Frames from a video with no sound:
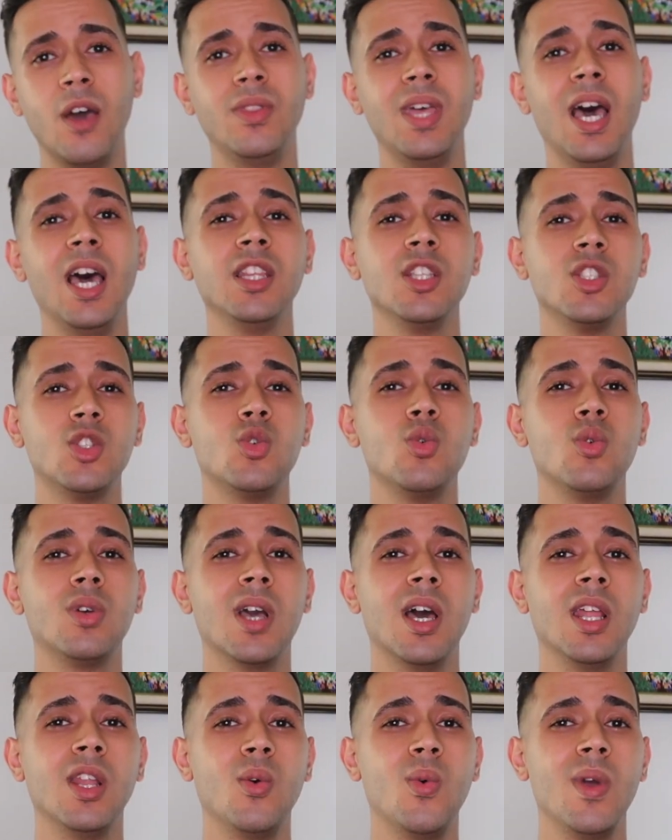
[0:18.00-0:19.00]
Now the other two
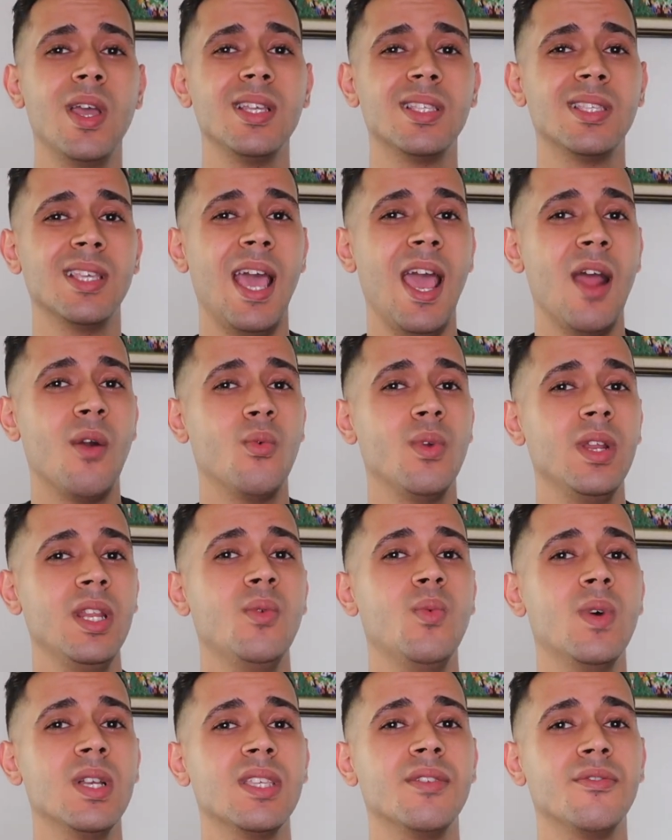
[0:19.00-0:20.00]
colorways I
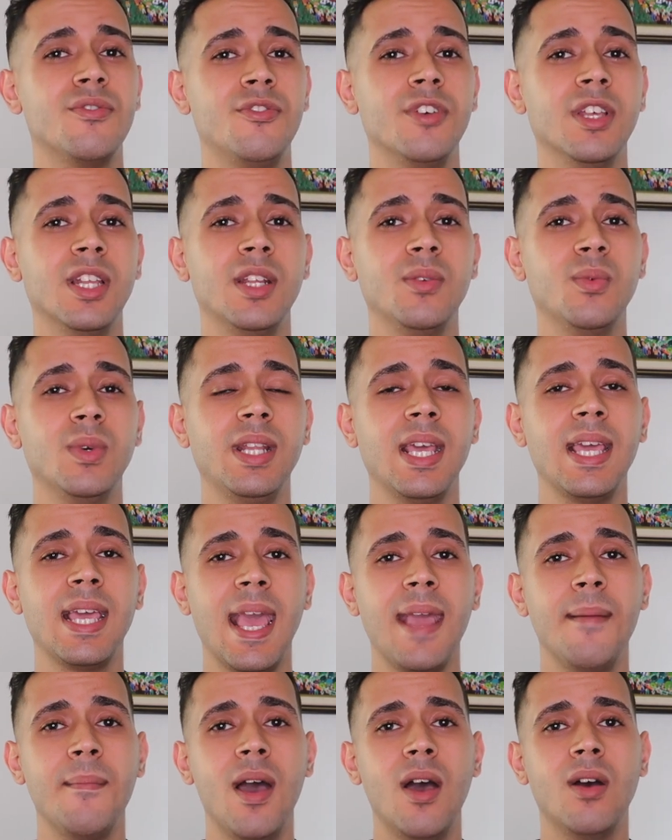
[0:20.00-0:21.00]
really wasn't feeling when they
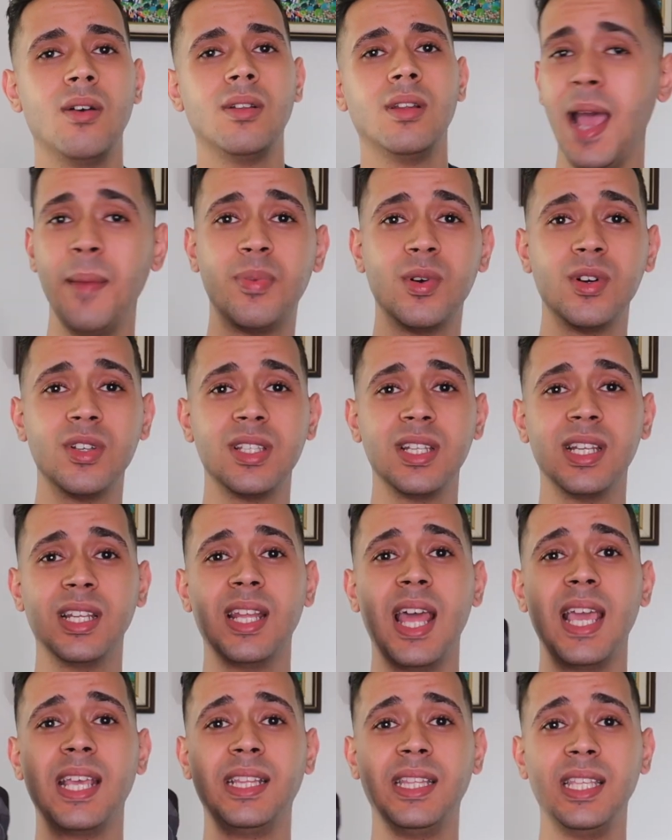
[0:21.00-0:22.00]
came out. I personally
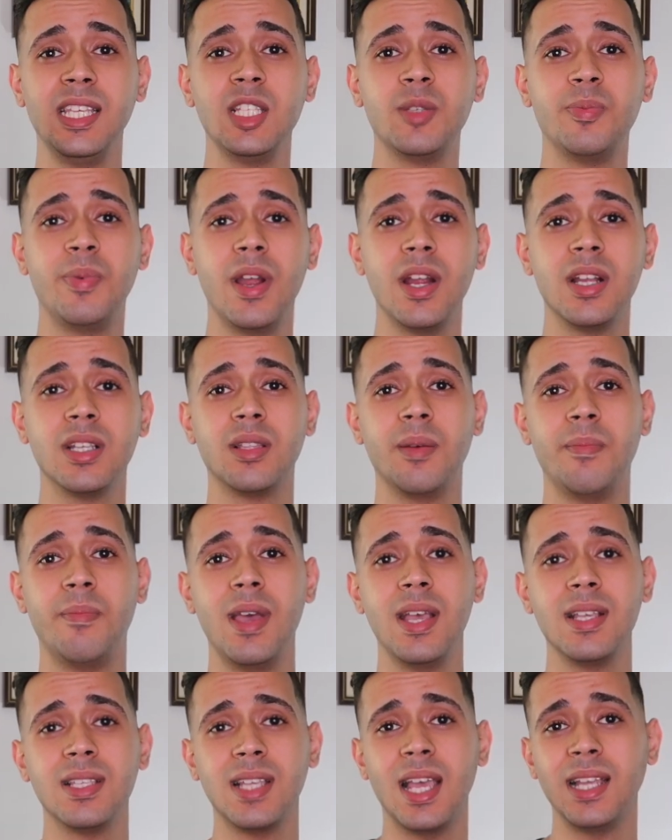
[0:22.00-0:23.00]
like these pairs the
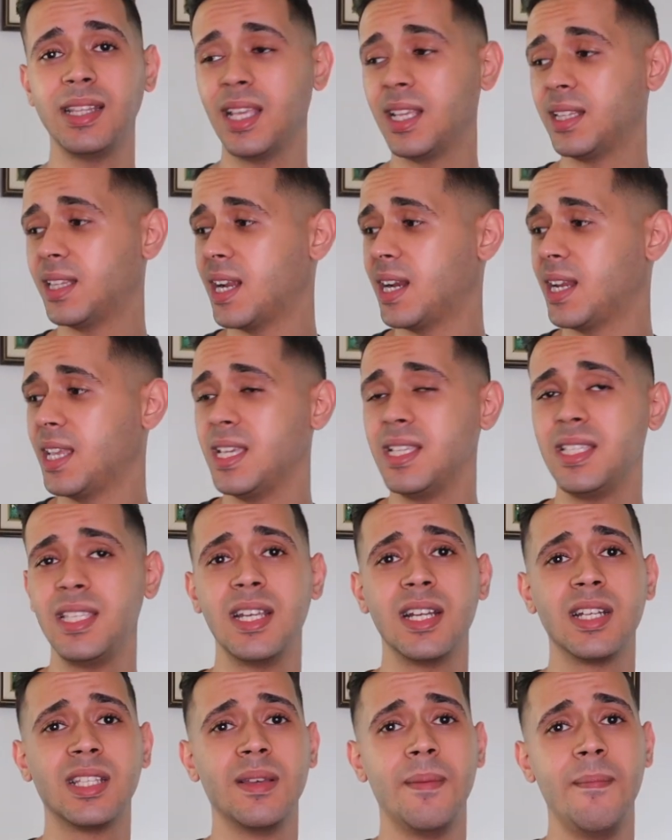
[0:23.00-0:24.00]
best. I think they're
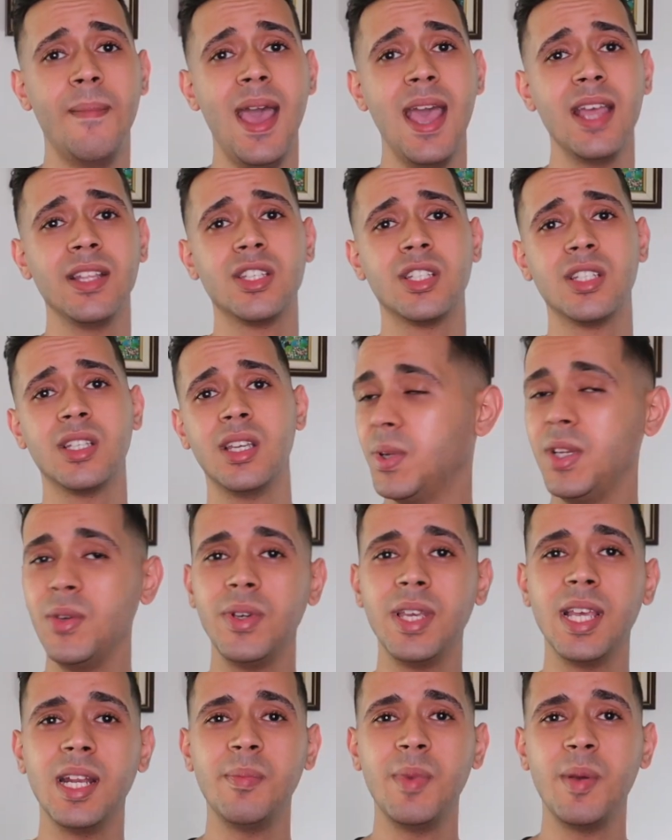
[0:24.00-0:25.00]
easier to match. When
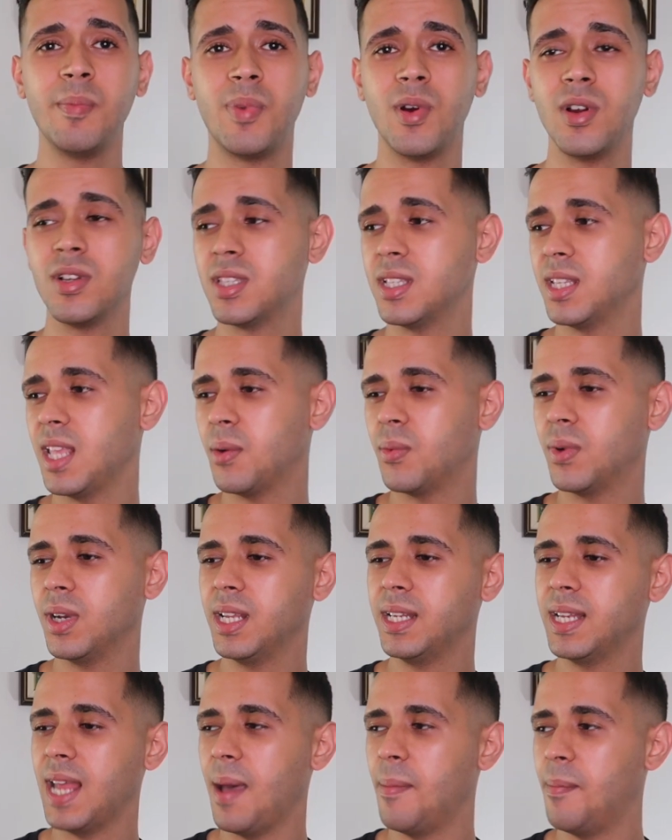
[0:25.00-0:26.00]
you get them in person, they're
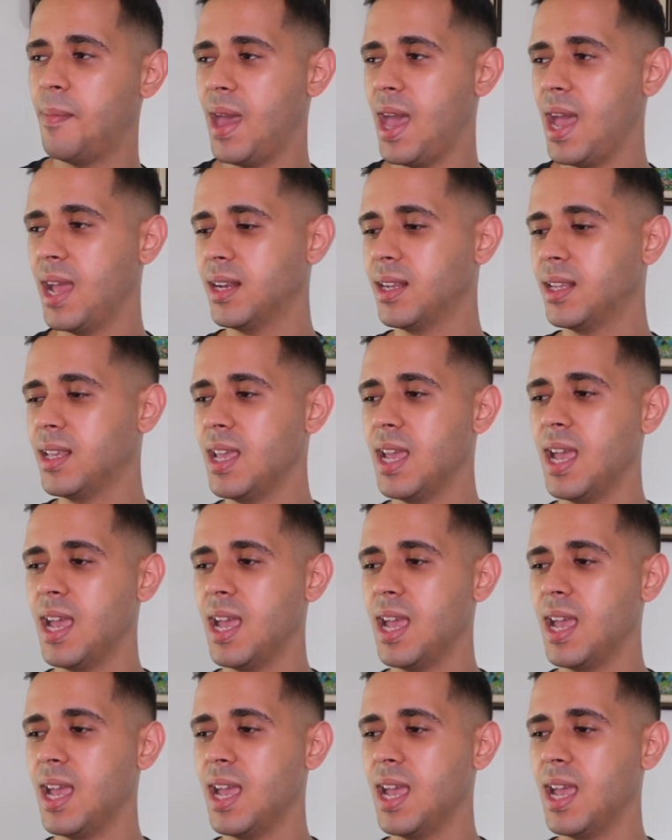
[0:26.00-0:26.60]
really not bad.